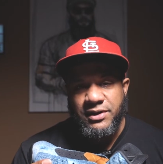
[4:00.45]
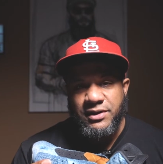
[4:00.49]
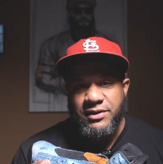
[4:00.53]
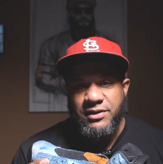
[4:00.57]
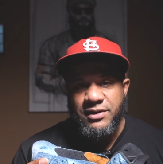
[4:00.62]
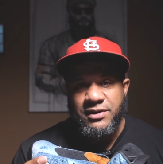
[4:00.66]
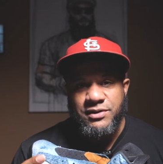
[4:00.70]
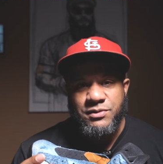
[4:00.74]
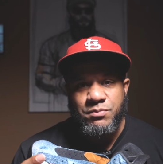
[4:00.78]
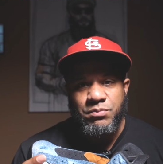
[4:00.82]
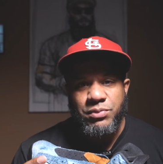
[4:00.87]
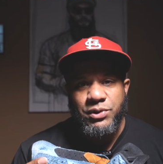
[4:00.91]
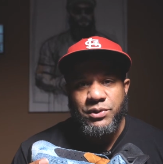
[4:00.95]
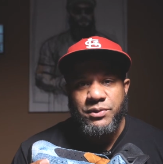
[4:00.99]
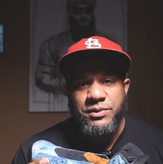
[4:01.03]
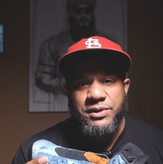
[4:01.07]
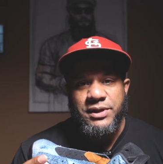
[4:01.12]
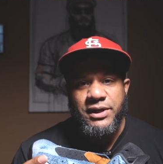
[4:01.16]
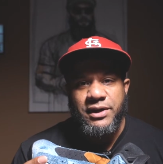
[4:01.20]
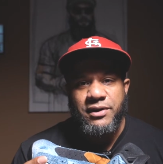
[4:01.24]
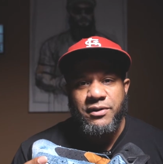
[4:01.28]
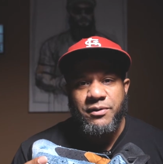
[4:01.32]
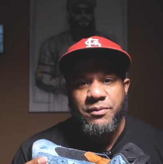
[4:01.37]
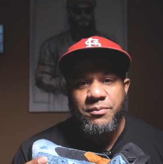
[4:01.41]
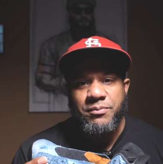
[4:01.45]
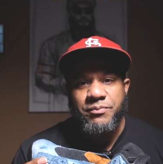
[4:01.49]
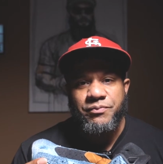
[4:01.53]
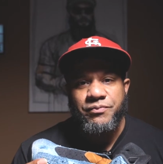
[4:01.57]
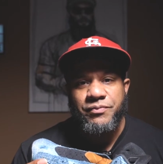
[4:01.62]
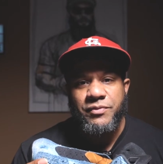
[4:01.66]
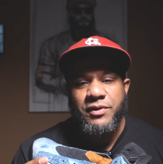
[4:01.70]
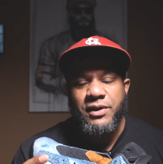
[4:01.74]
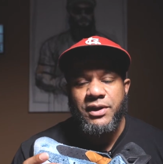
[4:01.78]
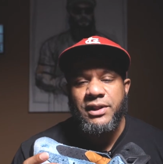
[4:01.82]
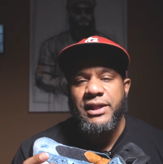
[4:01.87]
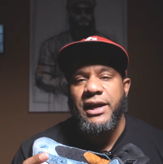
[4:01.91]
this blue denim,
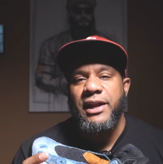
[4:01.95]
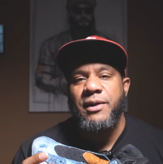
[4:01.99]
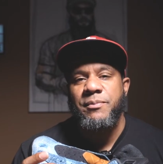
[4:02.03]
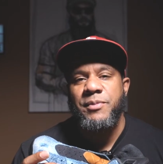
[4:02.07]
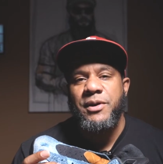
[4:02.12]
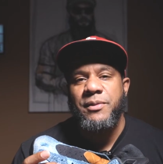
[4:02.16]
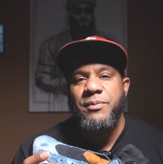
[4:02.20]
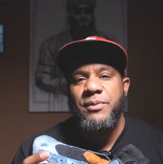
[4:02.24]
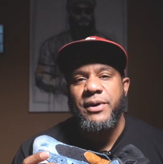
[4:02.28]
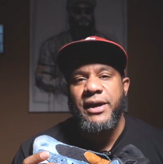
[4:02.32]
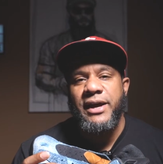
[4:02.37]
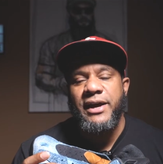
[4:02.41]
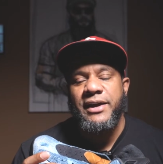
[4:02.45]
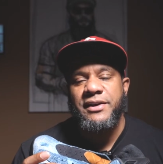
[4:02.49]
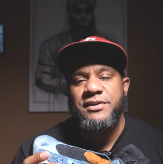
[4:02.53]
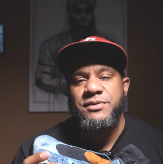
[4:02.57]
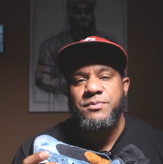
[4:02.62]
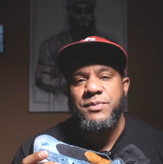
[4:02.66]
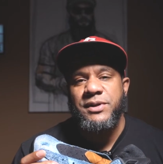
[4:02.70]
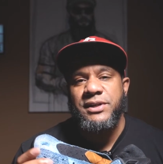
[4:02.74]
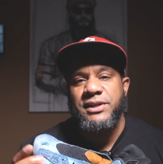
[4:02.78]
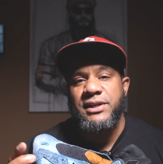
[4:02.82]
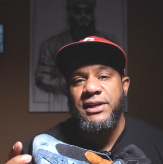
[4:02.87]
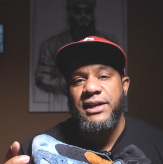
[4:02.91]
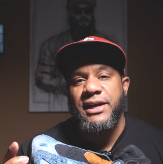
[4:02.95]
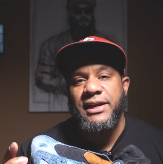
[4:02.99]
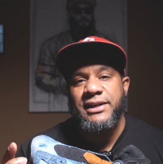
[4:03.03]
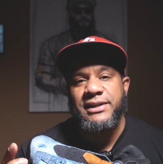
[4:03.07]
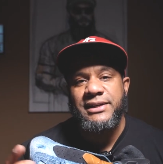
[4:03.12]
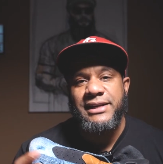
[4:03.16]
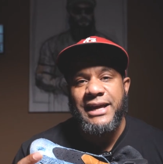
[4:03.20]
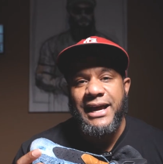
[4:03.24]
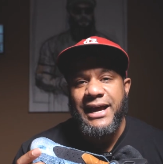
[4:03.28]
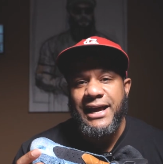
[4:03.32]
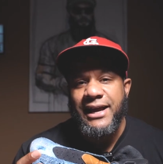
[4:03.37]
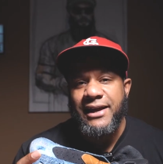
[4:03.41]
a lot of people ask me, did I
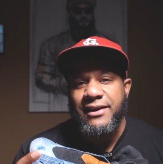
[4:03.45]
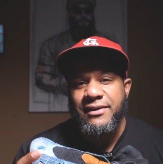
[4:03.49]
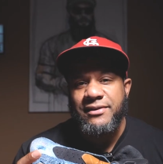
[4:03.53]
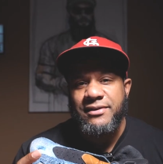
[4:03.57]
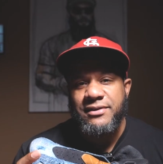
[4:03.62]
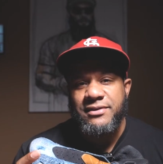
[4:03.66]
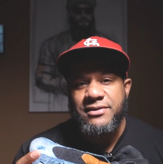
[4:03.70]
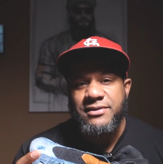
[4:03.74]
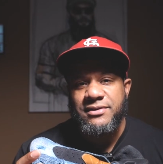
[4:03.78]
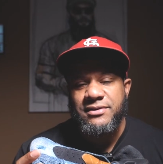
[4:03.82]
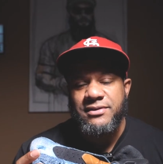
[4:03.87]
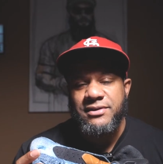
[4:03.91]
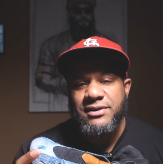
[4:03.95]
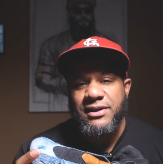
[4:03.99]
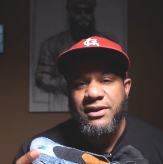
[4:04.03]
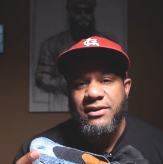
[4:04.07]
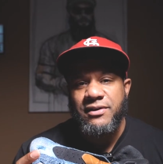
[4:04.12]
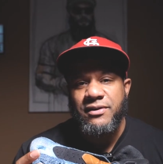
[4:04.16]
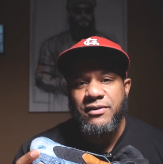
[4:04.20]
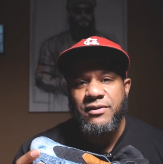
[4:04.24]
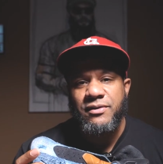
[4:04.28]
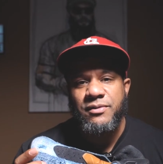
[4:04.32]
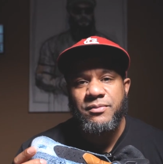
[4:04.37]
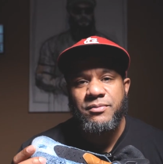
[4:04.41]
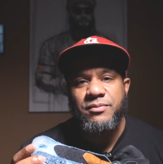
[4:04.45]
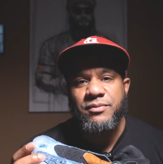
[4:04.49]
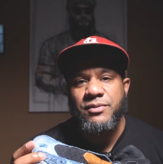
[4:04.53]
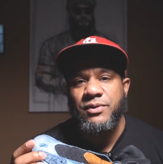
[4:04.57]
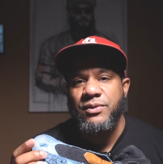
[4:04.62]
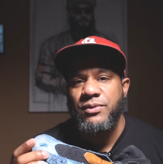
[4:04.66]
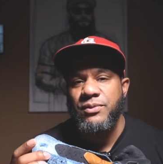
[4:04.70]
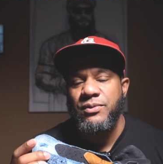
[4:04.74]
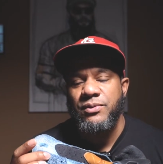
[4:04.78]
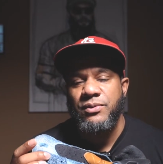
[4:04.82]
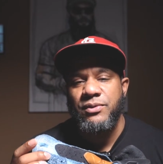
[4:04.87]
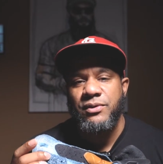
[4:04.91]
dye this denim
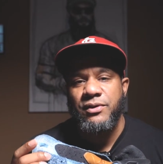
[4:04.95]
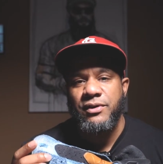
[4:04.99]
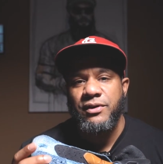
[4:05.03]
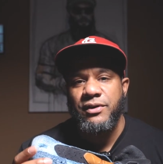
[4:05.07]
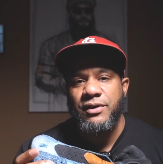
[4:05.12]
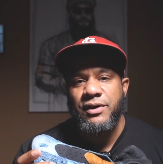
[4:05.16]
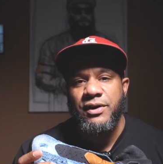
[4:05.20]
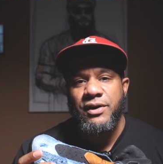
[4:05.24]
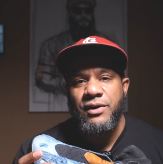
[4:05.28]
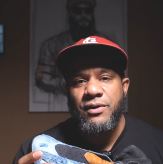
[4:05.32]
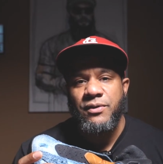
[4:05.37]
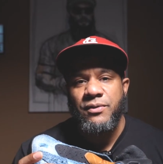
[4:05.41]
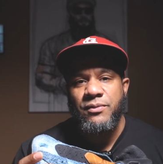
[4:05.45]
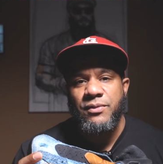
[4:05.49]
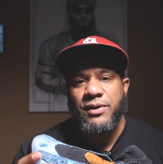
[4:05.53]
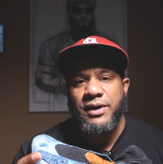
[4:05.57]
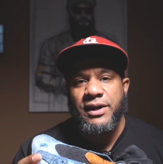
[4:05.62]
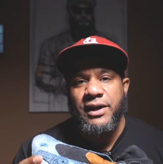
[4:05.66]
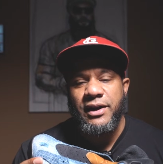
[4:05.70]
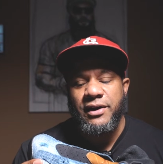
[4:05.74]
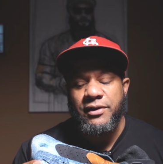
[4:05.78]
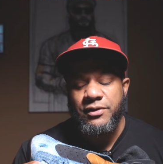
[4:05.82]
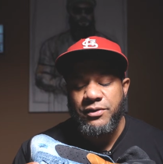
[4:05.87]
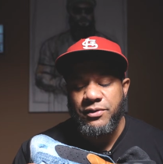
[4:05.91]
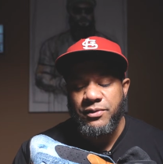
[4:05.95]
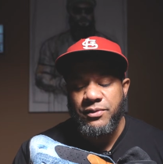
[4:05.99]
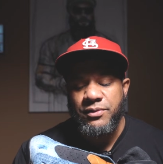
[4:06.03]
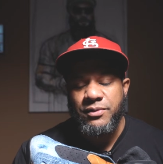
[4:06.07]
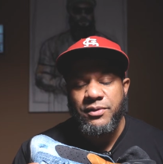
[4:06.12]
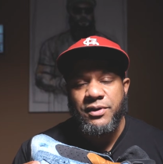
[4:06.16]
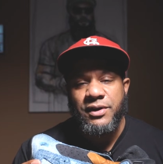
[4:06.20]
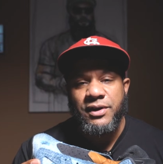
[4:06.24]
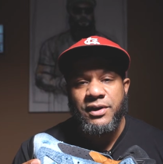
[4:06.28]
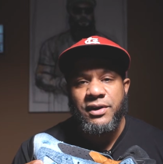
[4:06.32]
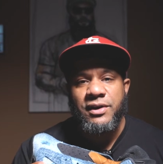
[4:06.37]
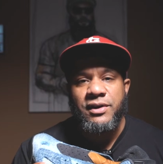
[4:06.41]
or what did I do?